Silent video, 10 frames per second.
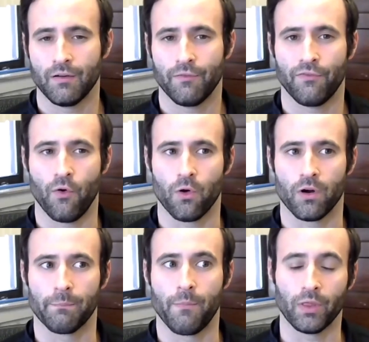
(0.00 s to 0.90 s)

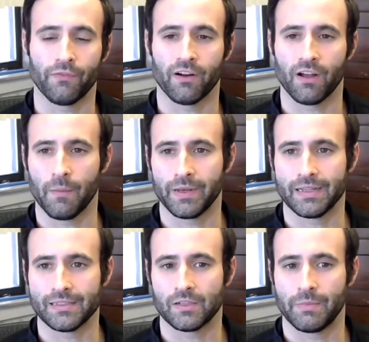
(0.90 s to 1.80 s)
for both of our
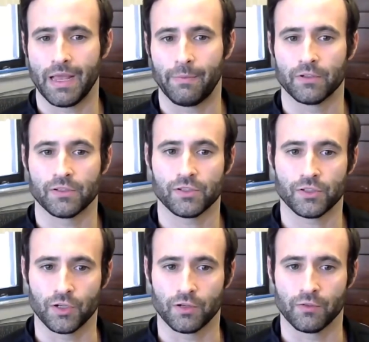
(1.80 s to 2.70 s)
companies to be able to
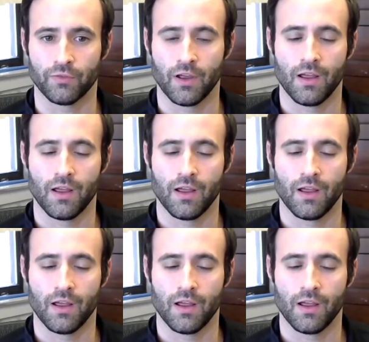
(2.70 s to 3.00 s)
serve